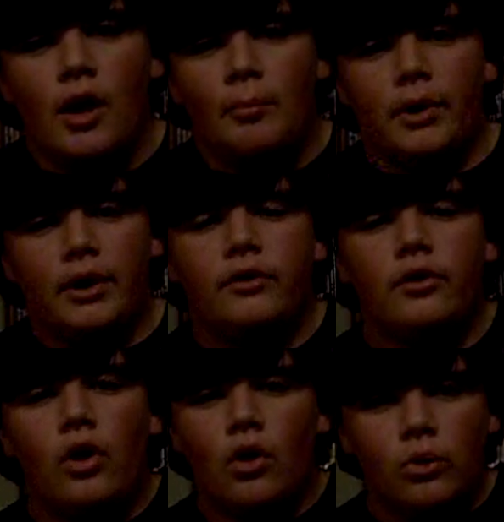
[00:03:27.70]
But it's a
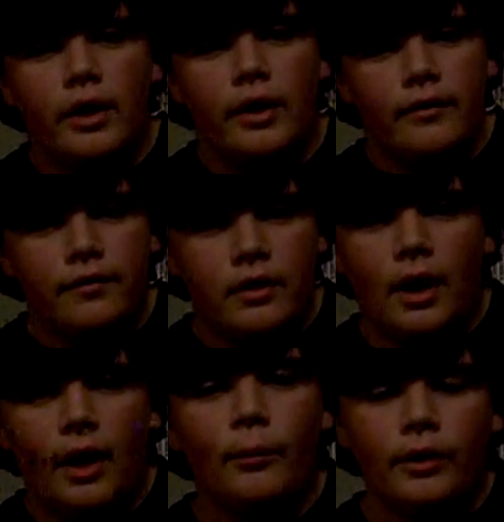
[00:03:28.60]
whole lot of fun.
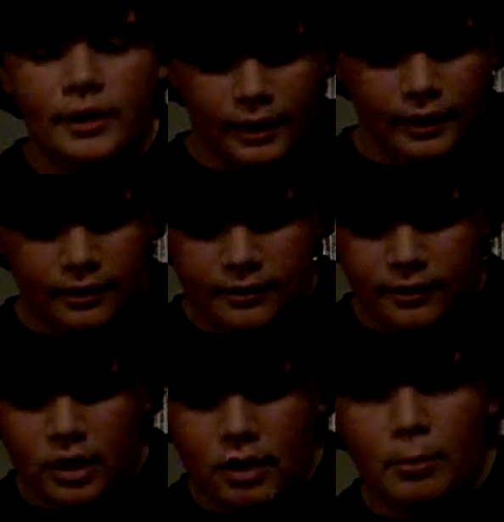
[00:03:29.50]
I really like this
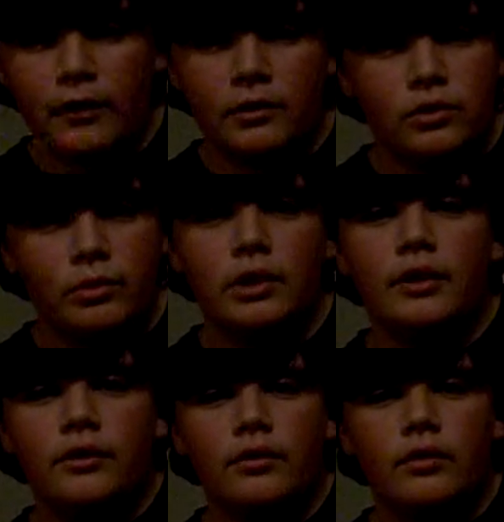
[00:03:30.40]
game. I've enjoyed it
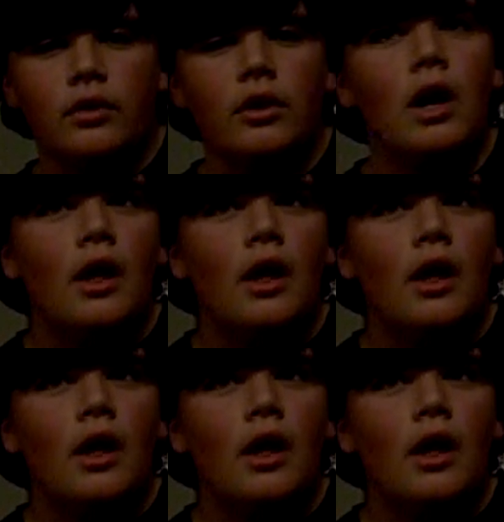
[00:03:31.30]
so far.